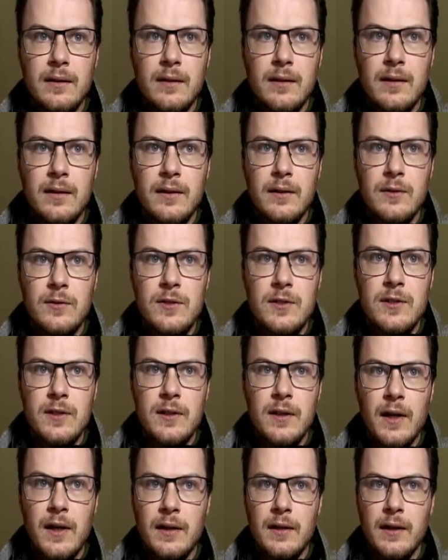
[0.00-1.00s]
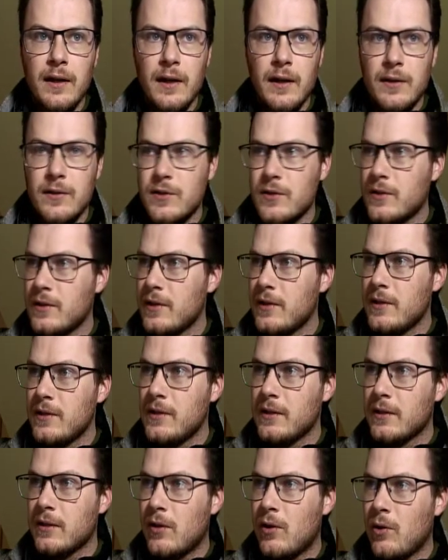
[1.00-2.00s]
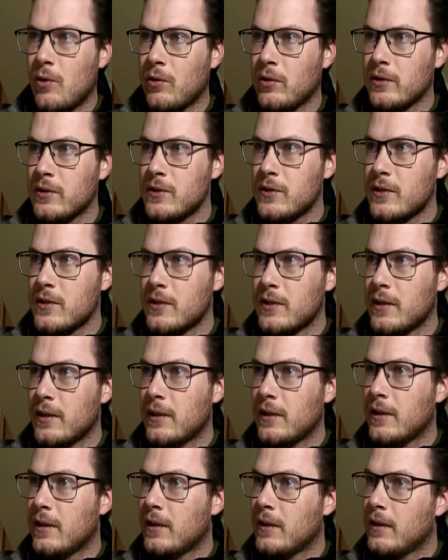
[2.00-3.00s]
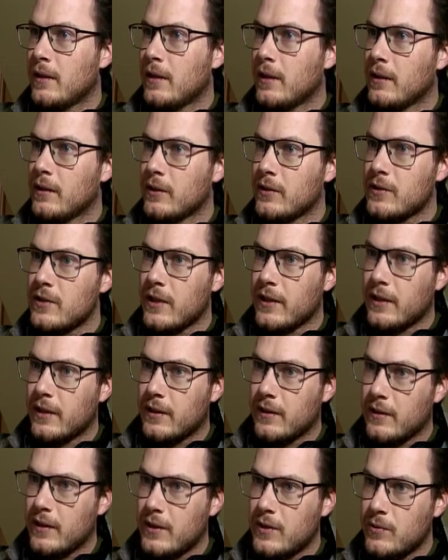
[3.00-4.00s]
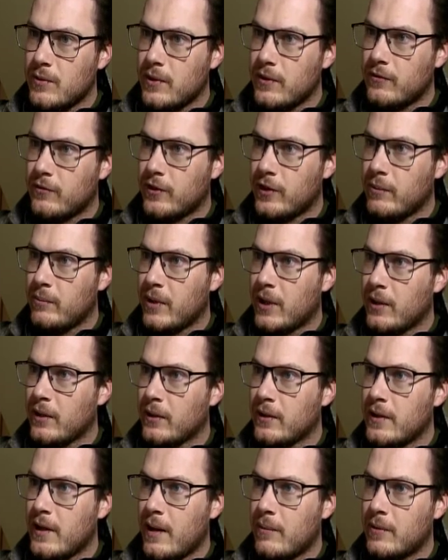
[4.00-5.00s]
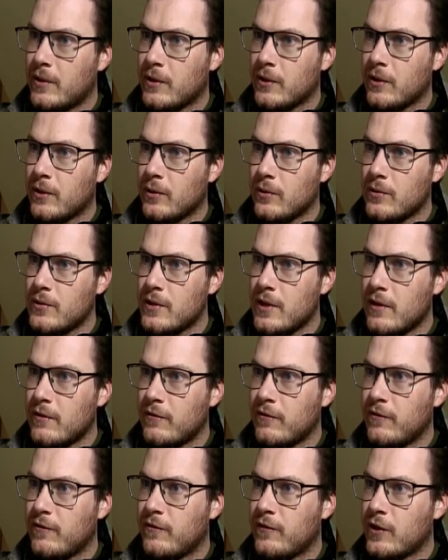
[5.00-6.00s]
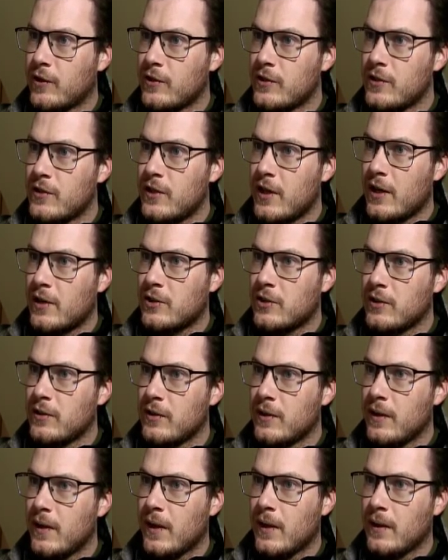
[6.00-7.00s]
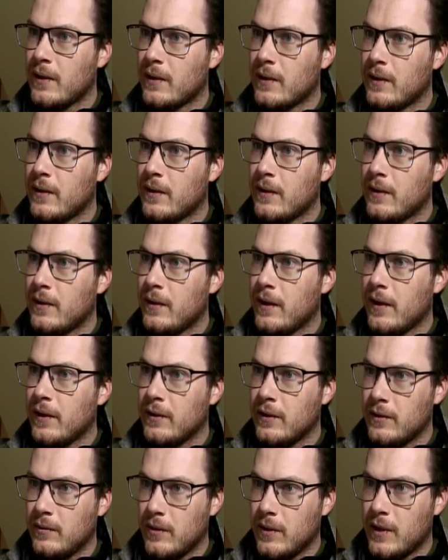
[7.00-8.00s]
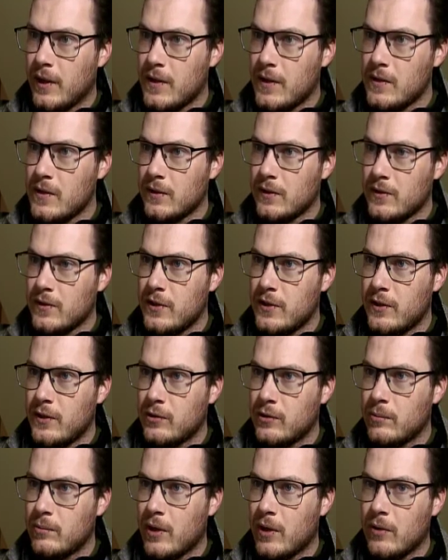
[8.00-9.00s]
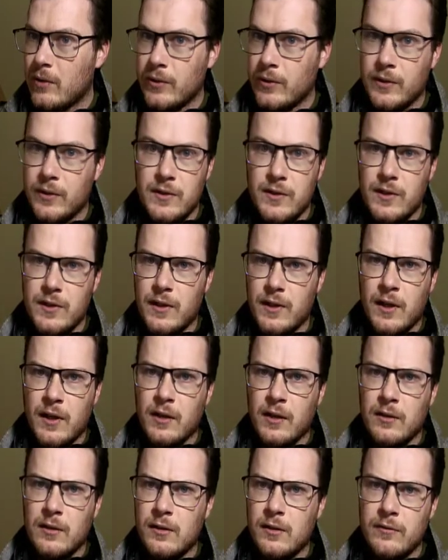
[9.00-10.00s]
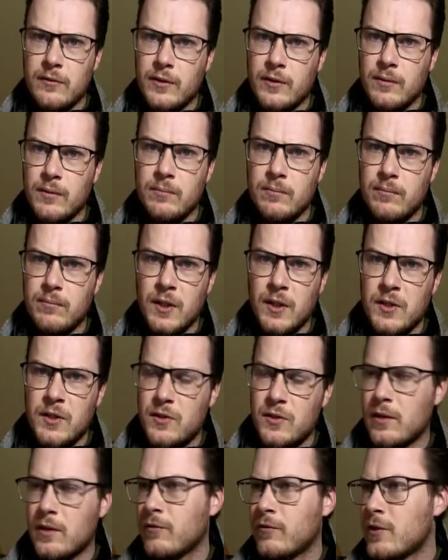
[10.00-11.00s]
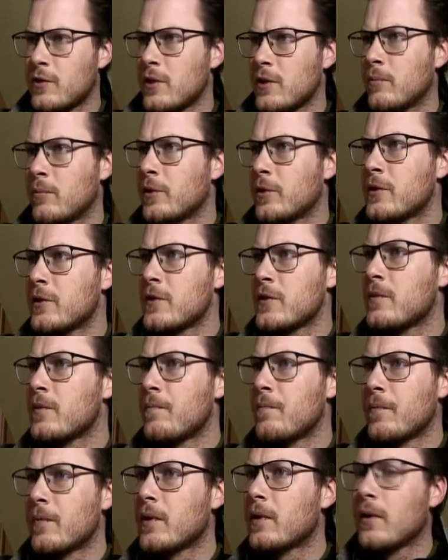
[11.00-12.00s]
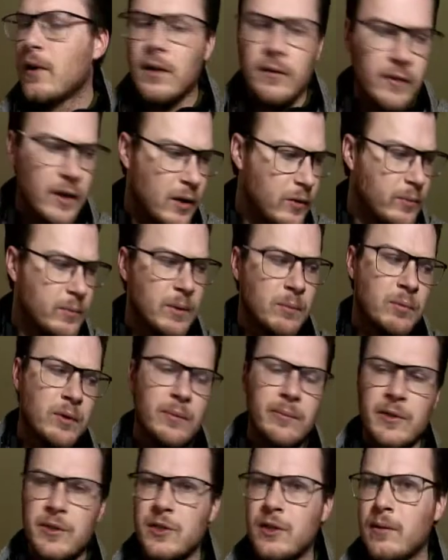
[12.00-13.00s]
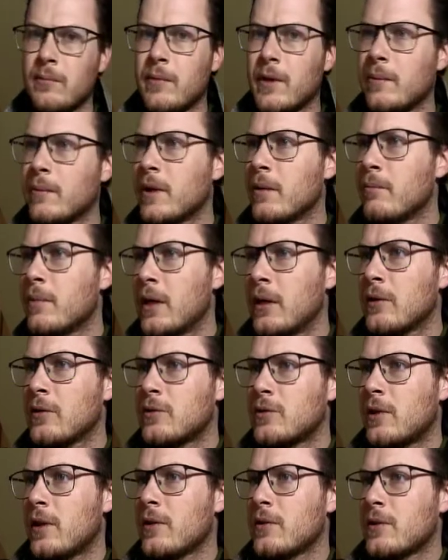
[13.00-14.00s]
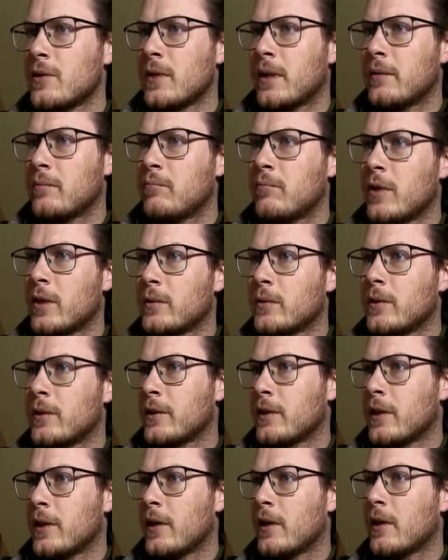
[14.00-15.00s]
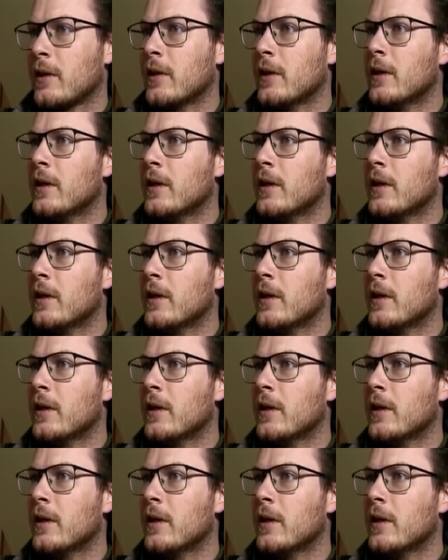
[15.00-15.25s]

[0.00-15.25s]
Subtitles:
Can you see that? Yeah, so see these little holes? It looks like that's where the Freak barrel adapter goes, that first section there. And it has a little see-through part where you can see the color of the insert for some reason. All of that would be pretty much hidden by my barrel shroud, so I don't really care.